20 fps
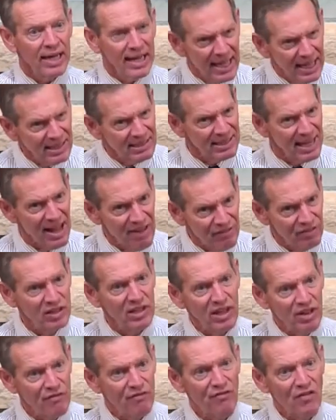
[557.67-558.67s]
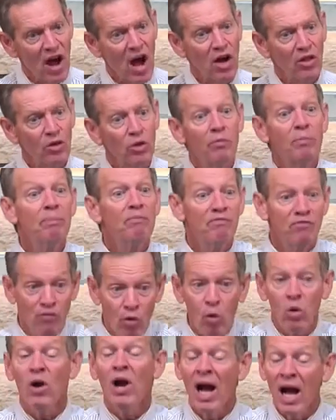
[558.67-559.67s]
his heavenly Father,
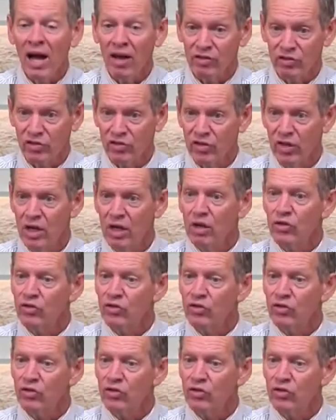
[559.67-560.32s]
for us,